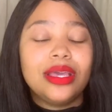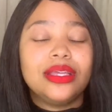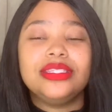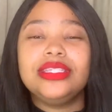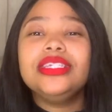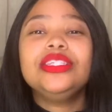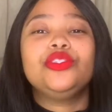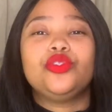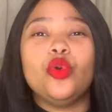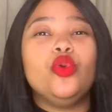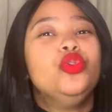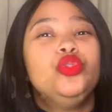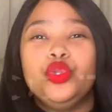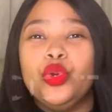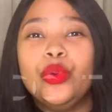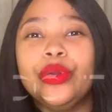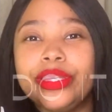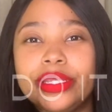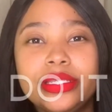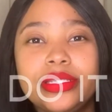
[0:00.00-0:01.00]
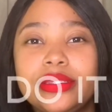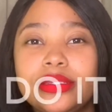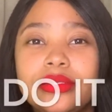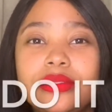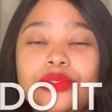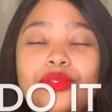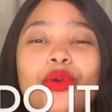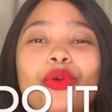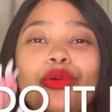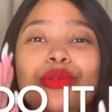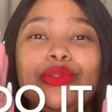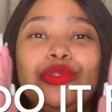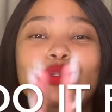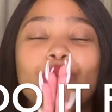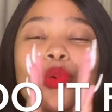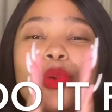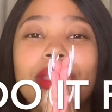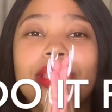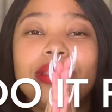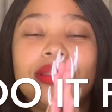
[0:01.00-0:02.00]
Just don't do it. Don't
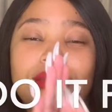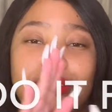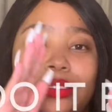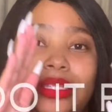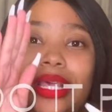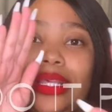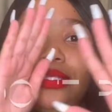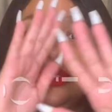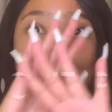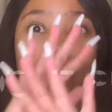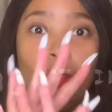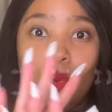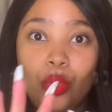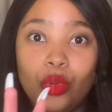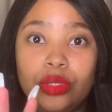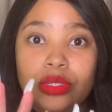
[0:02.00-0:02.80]
do it. Just don't.